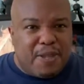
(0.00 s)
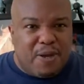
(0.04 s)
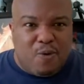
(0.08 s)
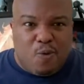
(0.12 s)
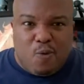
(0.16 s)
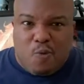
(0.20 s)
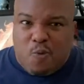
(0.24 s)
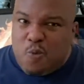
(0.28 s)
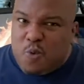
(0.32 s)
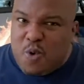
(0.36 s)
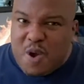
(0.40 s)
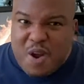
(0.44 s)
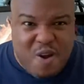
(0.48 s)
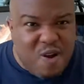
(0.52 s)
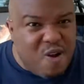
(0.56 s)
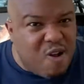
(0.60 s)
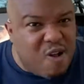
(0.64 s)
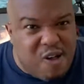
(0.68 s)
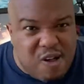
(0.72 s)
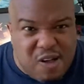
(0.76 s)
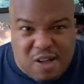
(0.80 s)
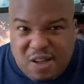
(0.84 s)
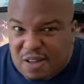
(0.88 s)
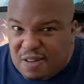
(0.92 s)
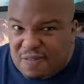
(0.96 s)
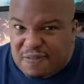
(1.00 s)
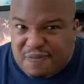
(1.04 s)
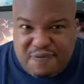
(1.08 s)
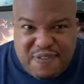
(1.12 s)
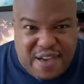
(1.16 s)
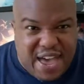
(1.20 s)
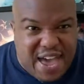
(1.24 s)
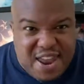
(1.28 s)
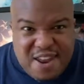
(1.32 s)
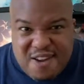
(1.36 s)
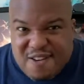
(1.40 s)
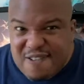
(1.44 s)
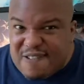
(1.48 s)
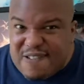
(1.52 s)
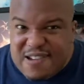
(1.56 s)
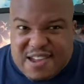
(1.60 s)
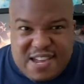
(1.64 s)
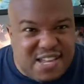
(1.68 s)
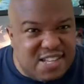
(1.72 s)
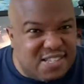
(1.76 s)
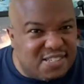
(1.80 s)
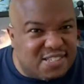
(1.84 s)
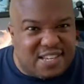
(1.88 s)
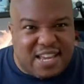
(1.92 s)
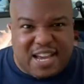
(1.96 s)
We're all
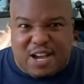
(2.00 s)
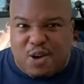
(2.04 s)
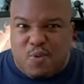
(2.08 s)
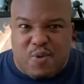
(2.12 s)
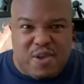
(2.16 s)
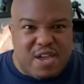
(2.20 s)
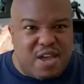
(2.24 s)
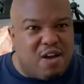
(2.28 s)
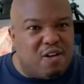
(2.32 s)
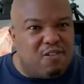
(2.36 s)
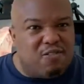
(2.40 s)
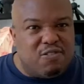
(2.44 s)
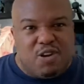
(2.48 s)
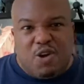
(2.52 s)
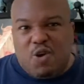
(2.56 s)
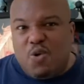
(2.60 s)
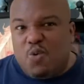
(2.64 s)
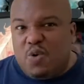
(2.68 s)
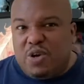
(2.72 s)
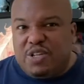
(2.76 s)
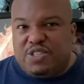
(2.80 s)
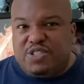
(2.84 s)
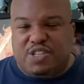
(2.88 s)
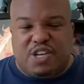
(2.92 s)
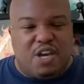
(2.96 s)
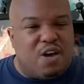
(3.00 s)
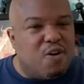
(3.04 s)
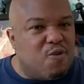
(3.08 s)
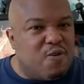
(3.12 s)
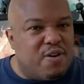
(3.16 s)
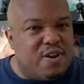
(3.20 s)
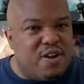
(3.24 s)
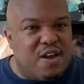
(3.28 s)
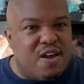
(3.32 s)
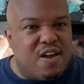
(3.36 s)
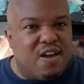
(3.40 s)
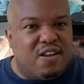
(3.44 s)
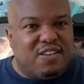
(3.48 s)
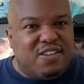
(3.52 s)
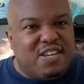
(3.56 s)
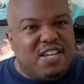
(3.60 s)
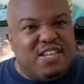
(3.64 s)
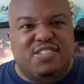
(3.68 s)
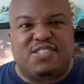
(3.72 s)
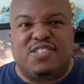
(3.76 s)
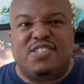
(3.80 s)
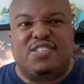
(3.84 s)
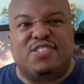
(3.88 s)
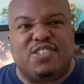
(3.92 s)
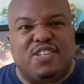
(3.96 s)
veterans. Like, we all know what's going on.
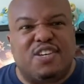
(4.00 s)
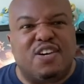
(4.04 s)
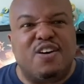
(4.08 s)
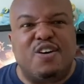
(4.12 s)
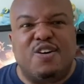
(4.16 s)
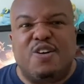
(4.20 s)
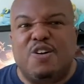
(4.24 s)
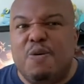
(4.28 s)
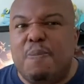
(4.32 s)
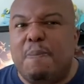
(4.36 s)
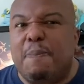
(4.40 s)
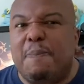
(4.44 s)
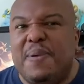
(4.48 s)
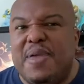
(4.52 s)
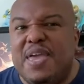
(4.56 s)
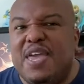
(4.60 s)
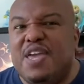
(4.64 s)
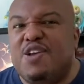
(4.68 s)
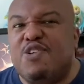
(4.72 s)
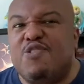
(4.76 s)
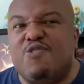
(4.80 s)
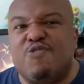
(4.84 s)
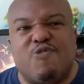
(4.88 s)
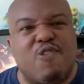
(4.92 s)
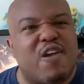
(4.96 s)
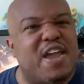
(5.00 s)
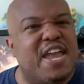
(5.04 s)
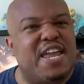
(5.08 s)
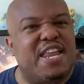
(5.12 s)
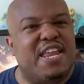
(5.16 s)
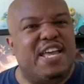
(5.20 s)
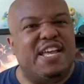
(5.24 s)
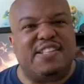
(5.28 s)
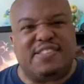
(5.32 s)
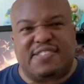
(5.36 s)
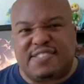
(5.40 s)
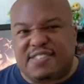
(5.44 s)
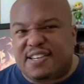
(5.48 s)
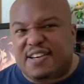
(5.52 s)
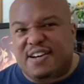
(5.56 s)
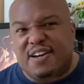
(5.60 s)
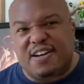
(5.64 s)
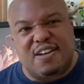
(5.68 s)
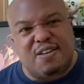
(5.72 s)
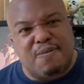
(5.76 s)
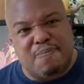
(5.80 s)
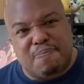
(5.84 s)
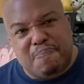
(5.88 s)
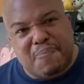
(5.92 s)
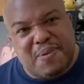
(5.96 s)
This is gonna be great. It's
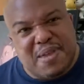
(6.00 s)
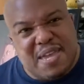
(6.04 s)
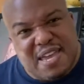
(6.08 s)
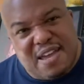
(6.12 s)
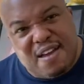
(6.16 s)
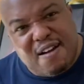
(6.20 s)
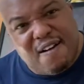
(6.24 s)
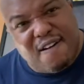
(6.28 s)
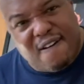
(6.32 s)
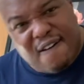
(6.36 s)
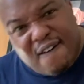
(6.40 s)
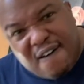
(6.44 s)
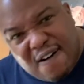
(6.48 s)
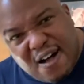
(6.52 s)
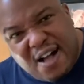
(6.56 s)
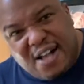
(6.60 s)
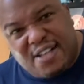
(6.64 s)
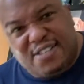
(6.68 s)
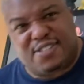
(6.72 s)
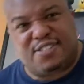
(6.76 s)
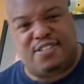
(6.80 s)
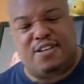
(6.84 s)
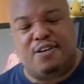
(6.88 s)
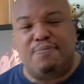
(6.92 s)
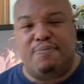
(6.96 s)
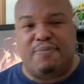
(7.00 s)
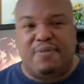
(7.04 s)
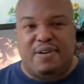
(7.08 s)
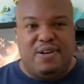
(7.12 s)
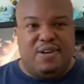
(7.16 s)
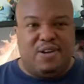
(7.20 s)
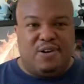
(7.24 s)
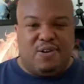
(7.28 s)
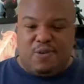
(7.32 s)
gonna be awesome.